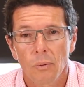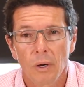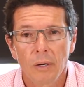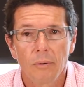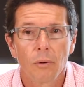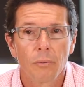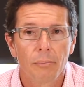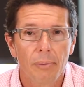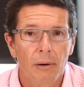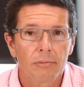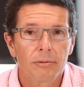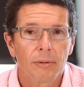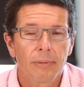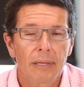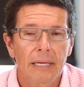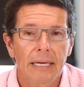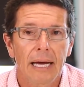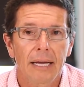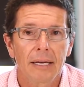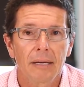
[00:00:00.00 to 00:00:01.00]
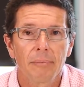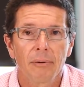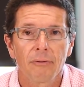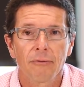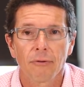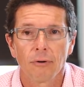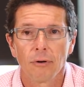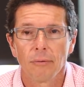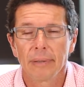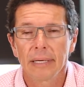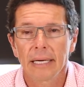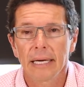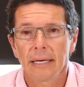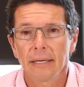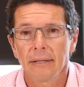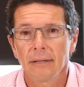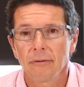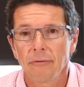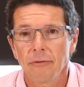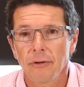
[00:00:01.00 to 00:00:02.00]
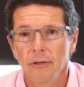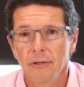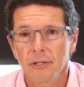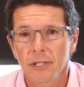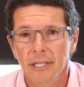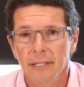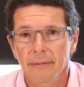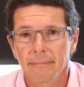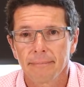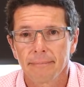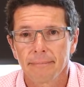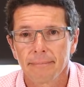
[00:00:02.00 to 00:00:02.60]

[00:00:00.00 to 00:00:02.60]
we will probably underperform again in the future.